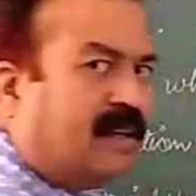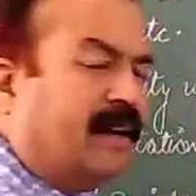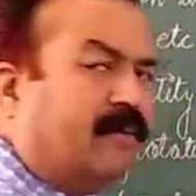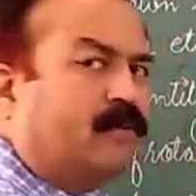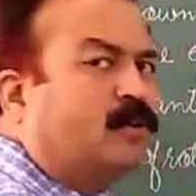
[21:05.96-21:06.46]

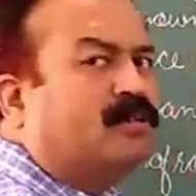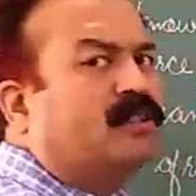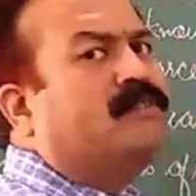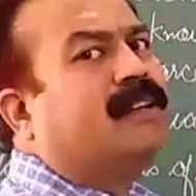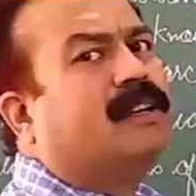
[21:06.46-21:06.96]
and force
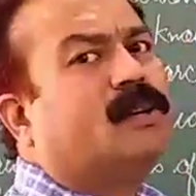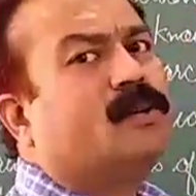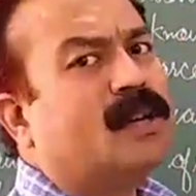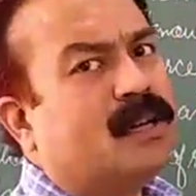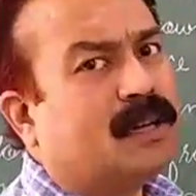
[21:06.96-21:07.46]
is a vector
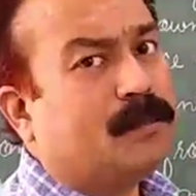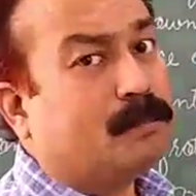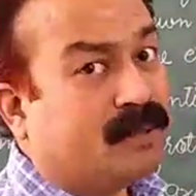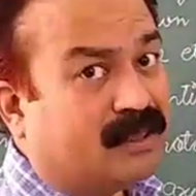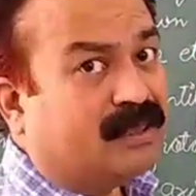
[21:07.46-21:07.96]
quantity.
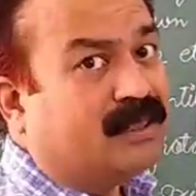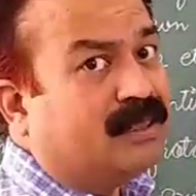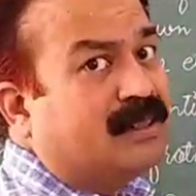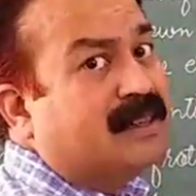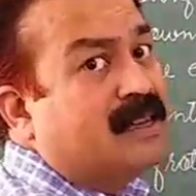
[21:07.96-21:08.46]

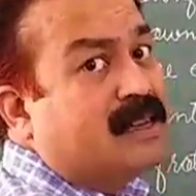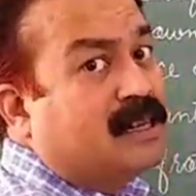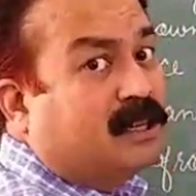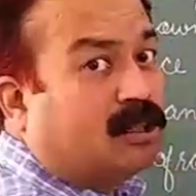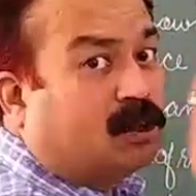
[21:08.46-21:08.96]
But
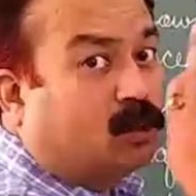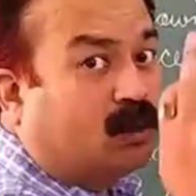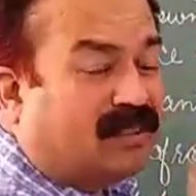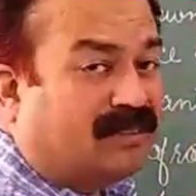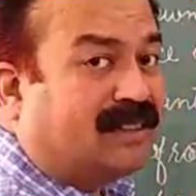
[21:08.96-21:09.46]
to
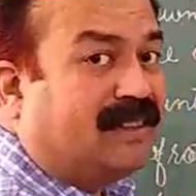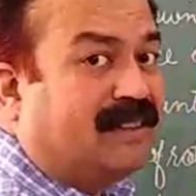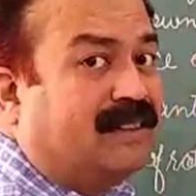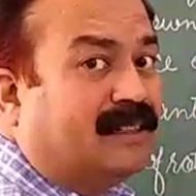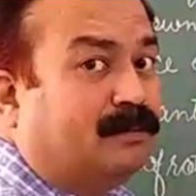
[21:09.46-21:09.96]

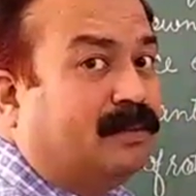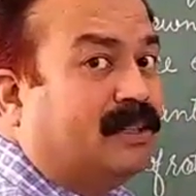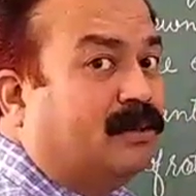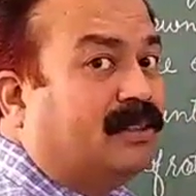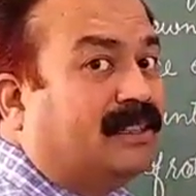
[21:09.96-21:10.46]
understand
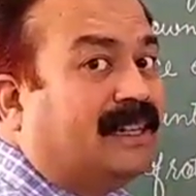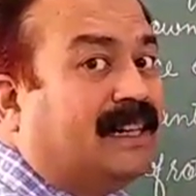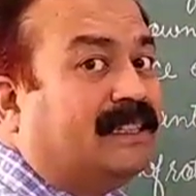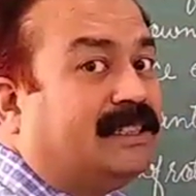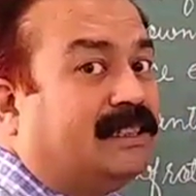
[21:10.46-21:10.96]
about the
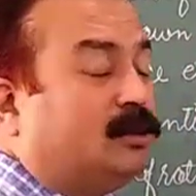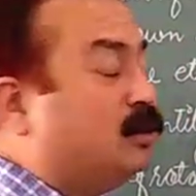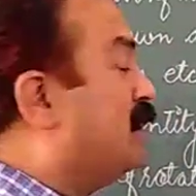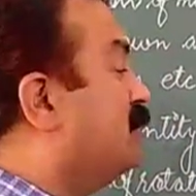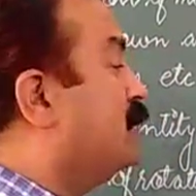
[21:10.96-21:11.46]
direction, you
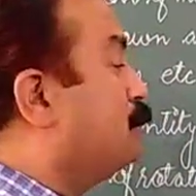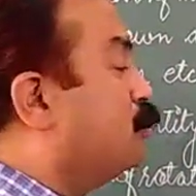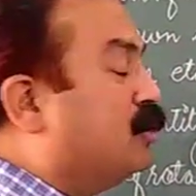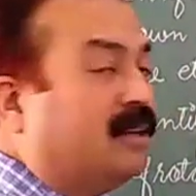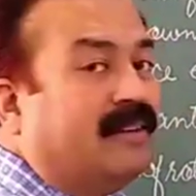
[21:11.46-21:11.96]
can say the
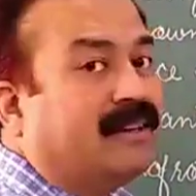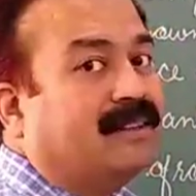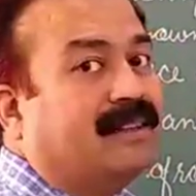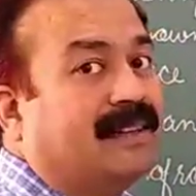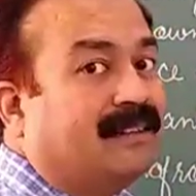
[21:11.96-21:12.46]
polar
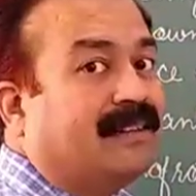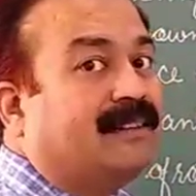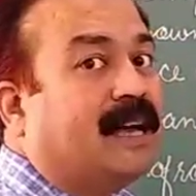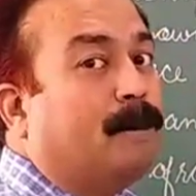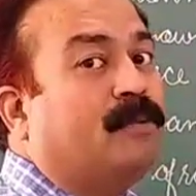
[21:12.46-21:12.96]
vector, it is an
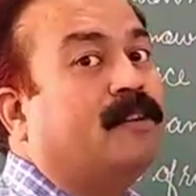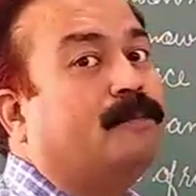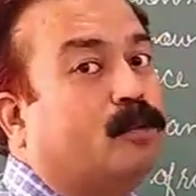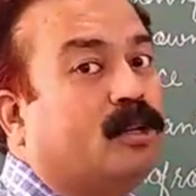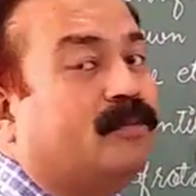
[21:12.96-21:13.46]
example
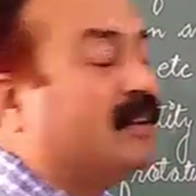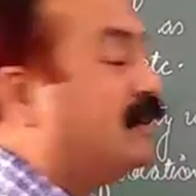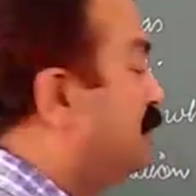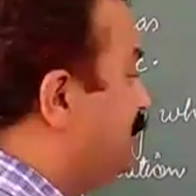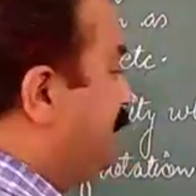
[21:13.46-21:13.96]
of polar
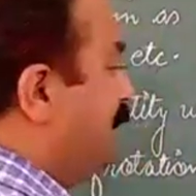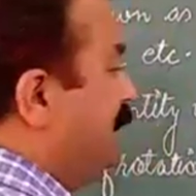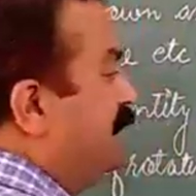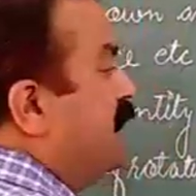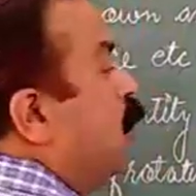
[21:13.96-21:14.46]
vector. Just
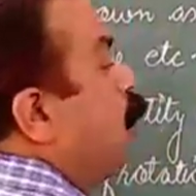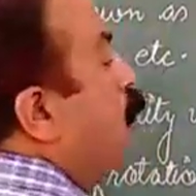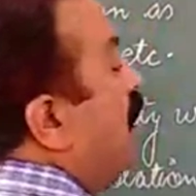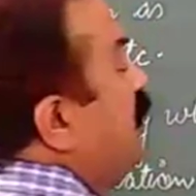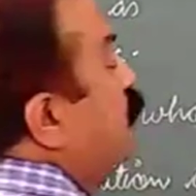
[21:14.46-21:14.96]
see,
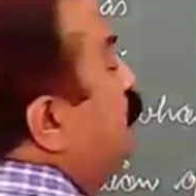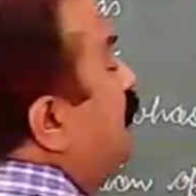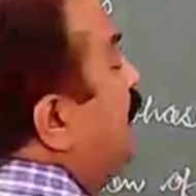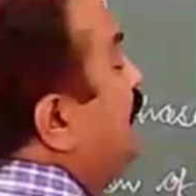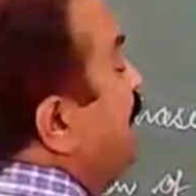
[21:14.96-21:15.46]
when you
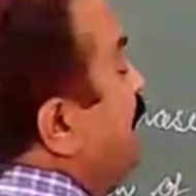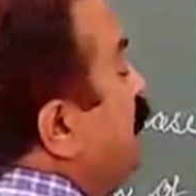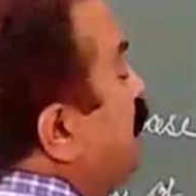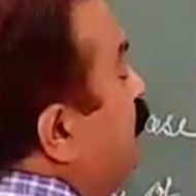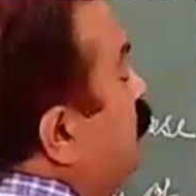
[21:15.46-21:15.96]
apply 10
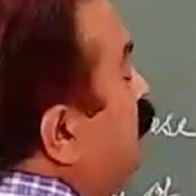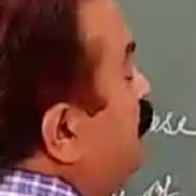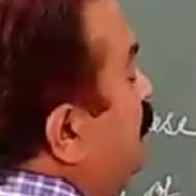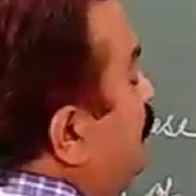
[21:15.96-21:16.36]
Newton force